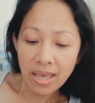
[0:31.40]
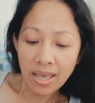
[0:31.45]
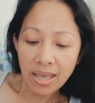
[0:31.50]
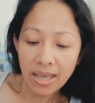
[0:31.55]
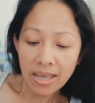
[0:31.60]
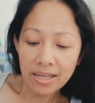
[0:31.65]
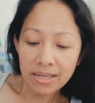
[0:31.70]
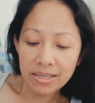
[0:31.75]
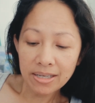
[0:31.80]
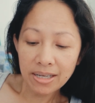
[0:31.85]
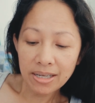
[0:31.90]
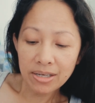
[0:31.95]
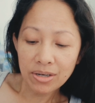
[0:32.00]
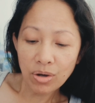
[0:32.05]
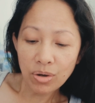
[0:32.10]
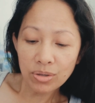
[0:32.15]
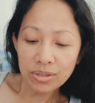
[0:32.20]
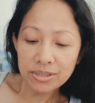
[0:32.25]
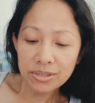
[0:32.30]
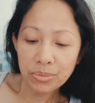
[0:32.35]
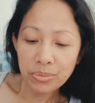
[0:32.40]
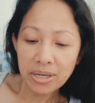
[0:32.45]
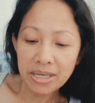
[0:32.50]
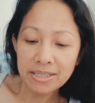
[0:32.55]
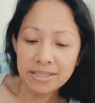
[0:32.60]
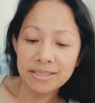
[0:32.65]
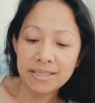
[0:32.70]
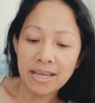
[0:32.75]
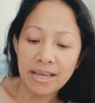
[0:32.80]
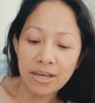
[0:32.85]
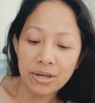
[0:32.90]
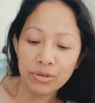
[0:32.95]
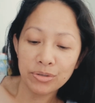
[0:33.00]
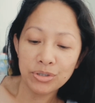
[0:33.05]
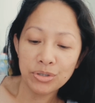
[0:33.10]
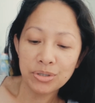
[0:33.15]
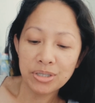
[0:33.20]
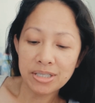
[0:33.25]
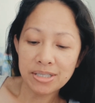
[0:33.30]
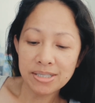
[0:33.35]
and then all the way
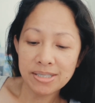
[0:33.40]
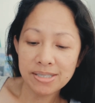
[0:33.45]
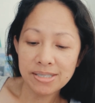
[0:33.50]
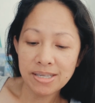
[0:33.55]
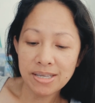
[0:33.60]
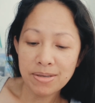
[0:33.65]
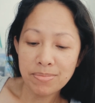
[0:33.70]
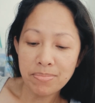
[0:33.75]
down you can see